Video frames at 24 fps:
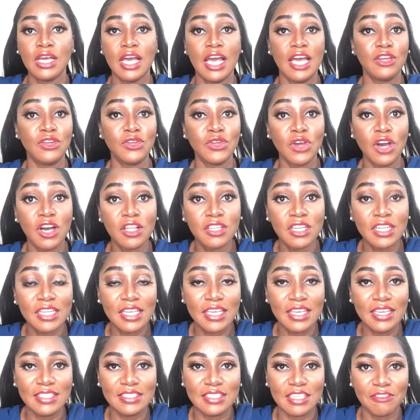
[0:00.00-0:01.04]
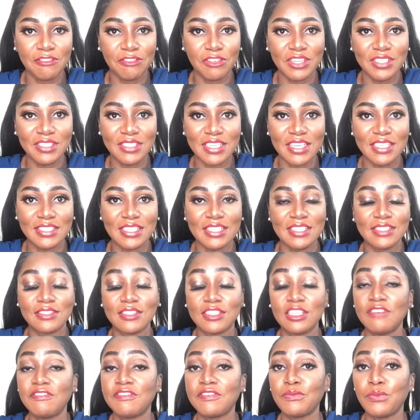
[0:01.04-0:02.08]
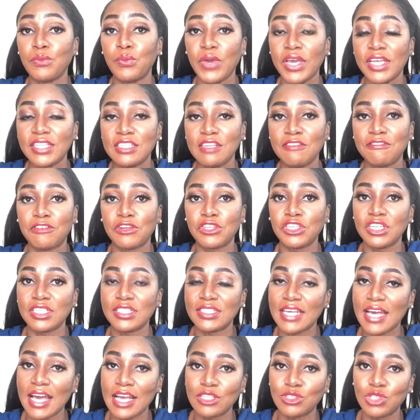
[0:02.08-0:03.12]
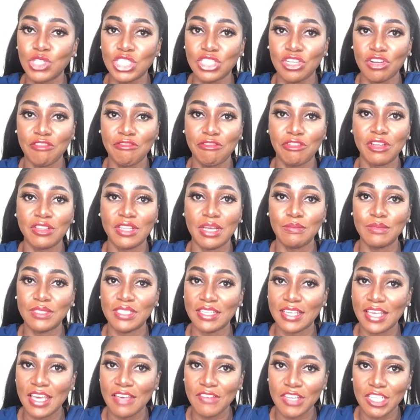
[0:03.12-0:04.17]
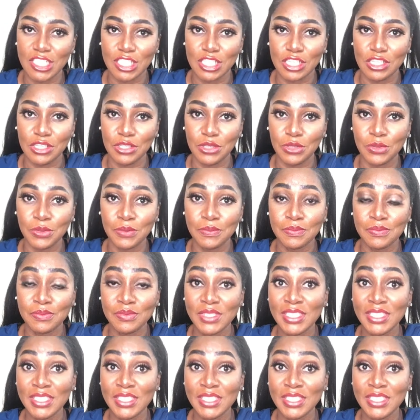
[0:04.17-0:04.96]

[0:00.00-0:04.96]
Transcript: Another key difference is instead of waiting for your tax return for them to give it to you,